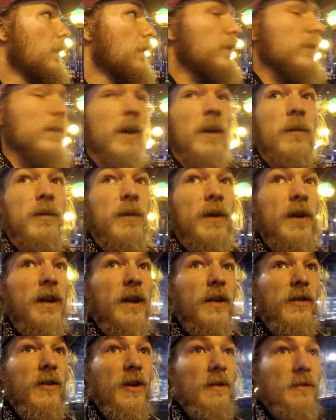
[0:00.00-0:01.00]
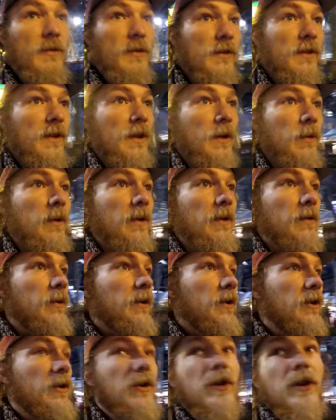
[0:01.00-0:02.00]
something that you have to deal with
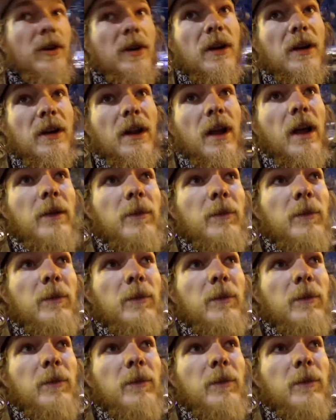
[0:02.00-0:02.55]
when you're during that